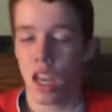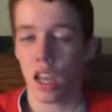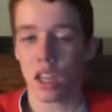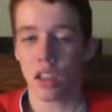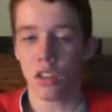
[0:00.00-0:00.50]

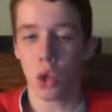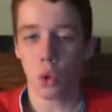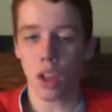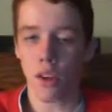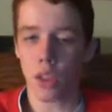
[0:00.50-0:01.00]
And to a
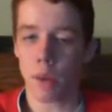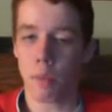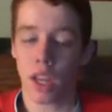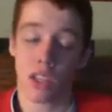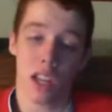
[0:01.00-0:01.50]
level, that
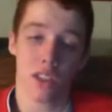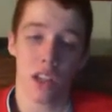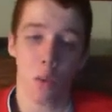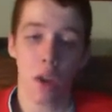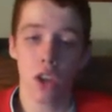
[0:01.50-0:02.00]
makes sense.
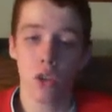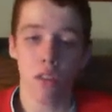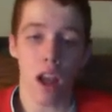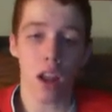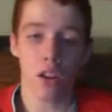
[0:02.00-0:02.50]
Now, we do
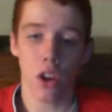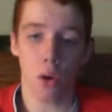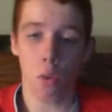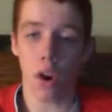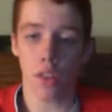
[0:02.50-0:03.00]
not know
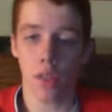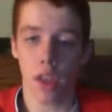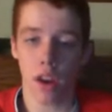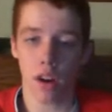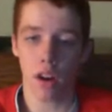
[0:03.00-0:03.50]
what
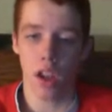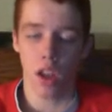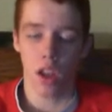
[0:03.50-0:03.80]
their